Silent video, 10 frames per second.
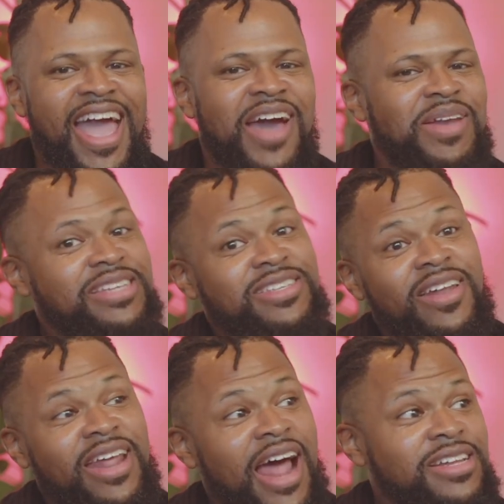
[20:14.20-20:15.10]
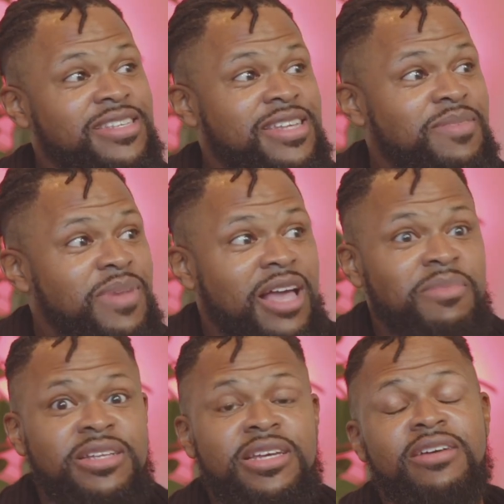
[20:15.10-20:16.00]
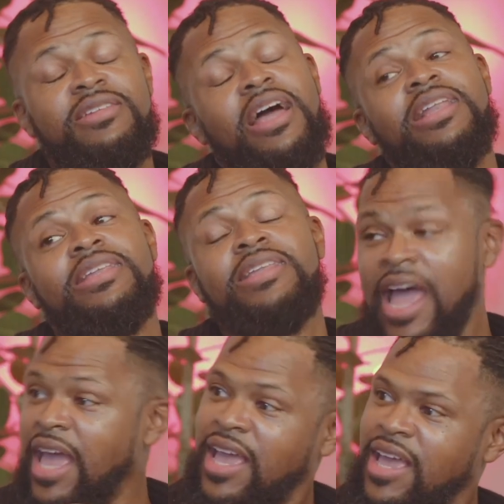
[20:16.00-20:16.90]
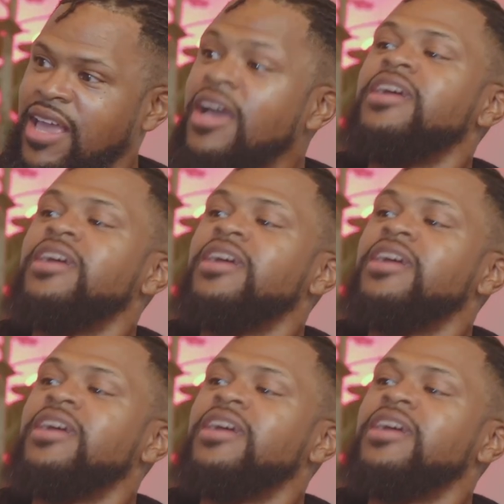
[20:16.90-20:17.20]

And when I saw that, I just sat back in my chair. I was like, dang.